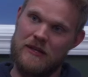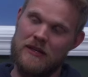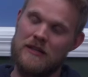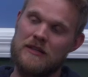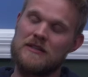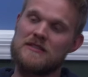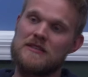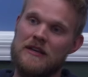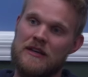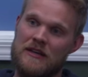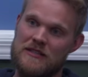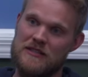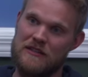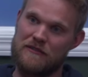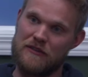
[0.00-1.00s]
It
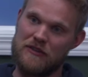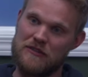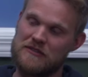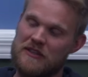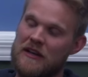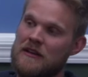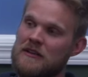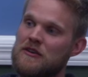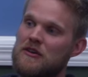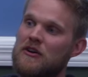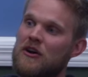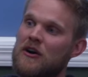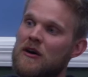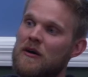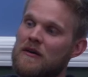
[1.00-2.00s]
is difficult. And
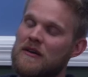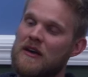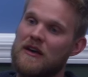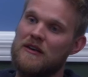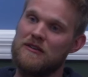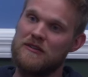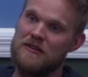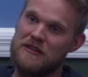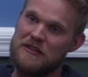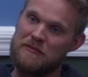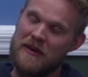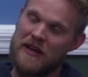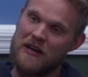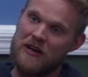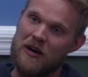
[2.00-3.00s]
you need to
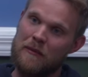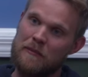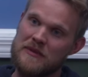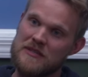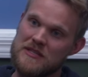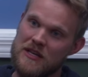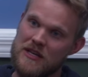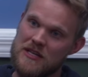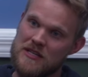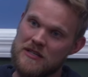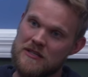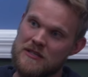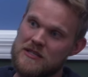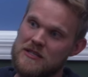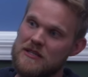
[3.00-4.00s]
make
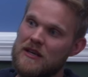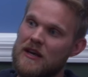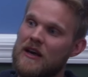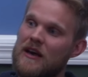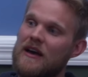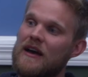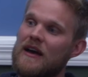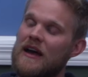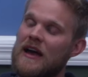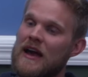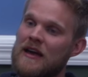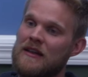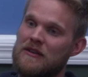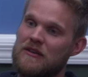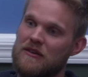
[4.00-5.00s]
compensations,
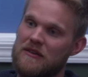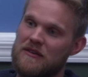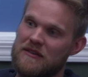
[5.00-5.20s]
and